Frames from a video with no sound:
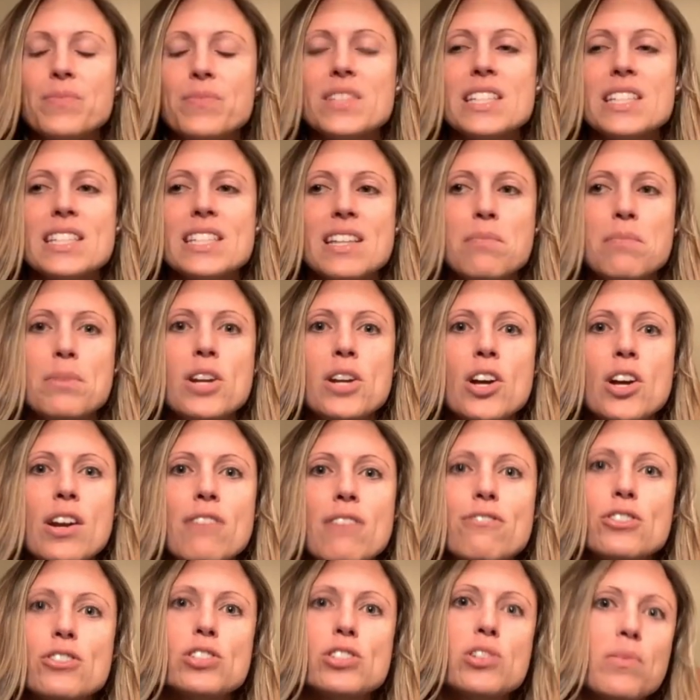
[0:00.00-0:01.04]
Since I've been on
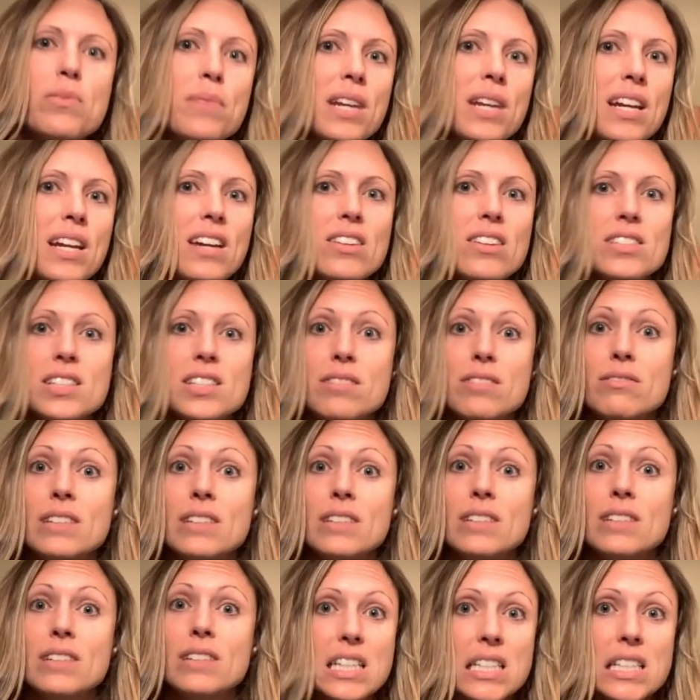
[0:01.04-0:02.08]
it for so many years, it
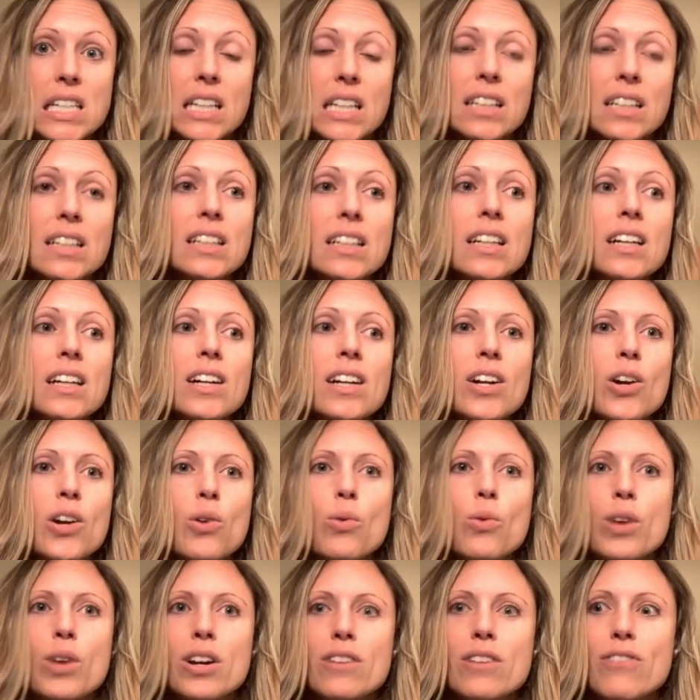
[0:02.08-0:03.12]
really doesn't
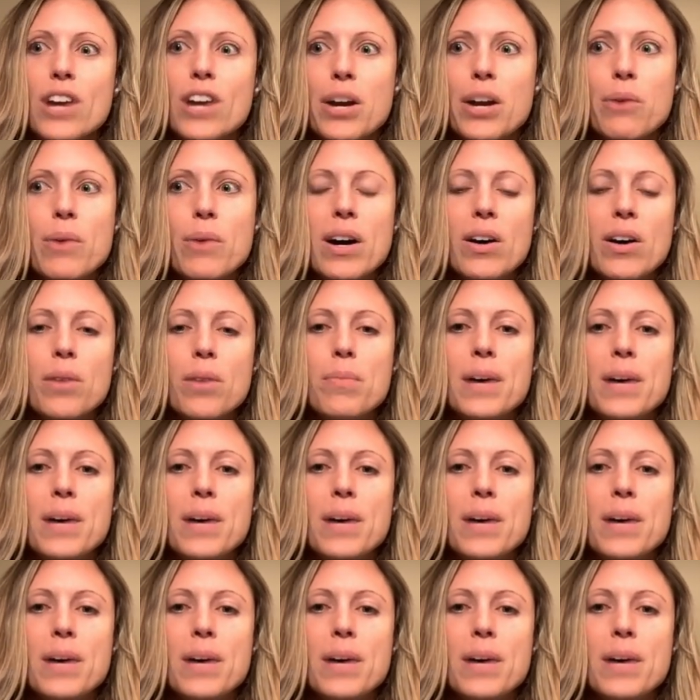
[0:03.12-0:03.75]
work very well.